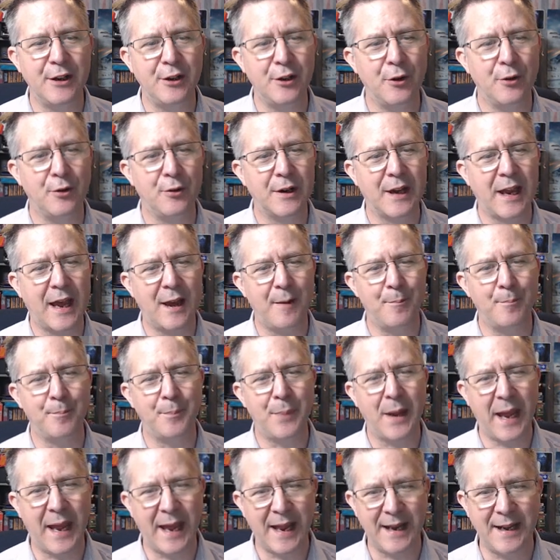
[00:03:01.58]
your
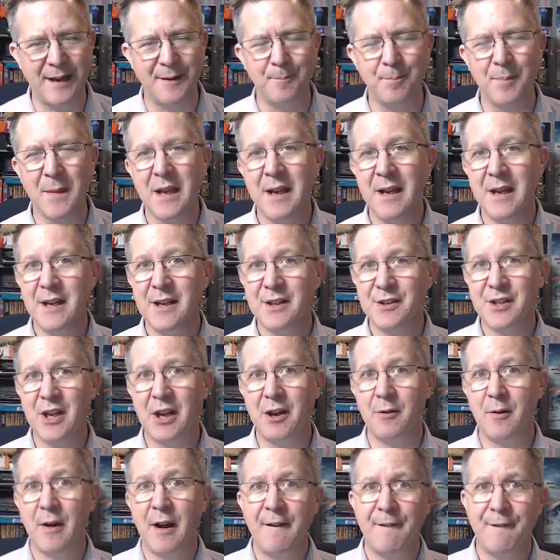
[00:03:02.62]
campaign.
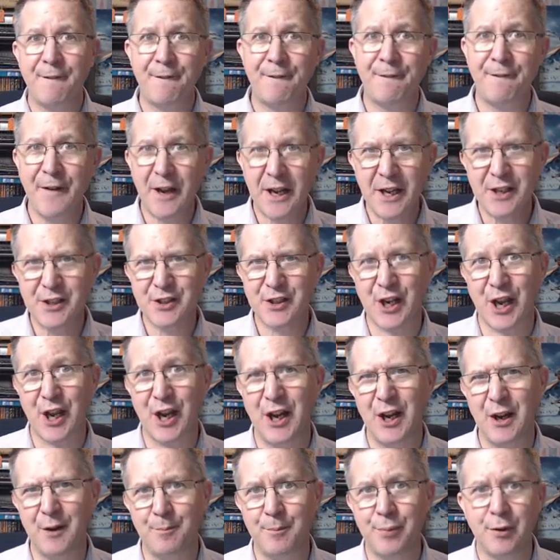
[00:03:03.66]
So first
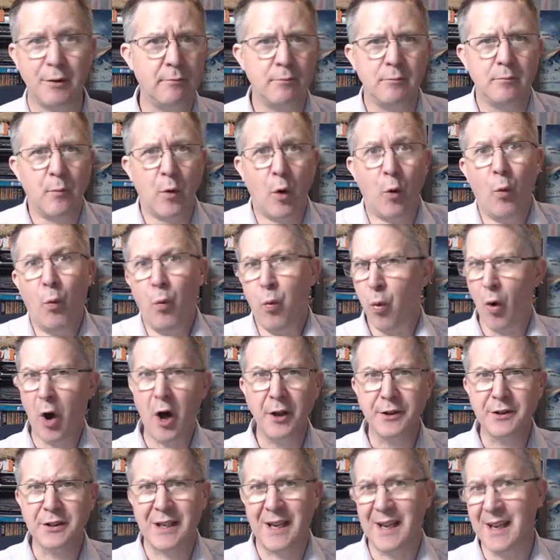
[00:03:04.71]
up,
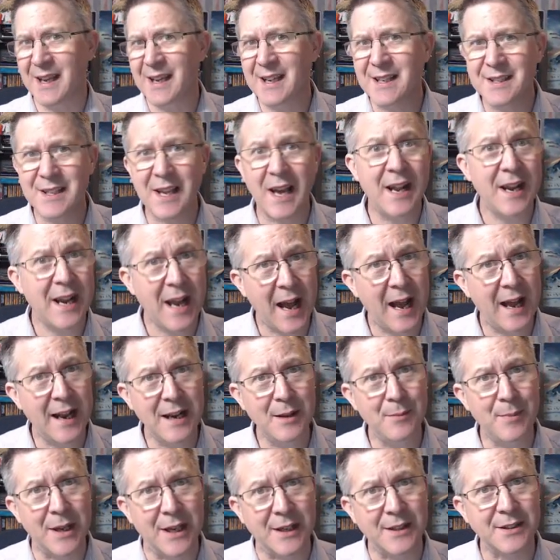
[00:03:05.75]
what is an
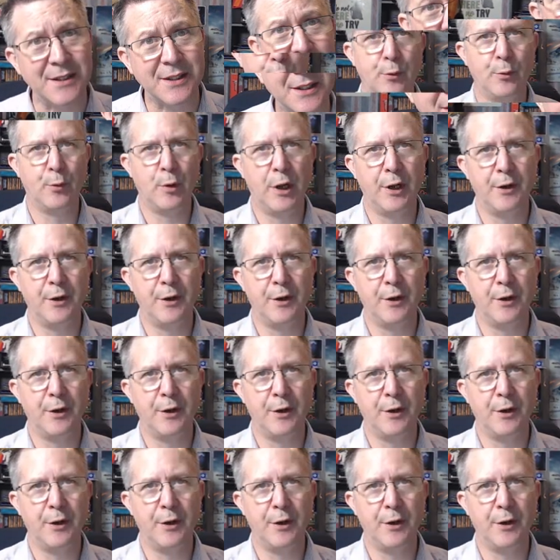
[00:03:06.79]
animist?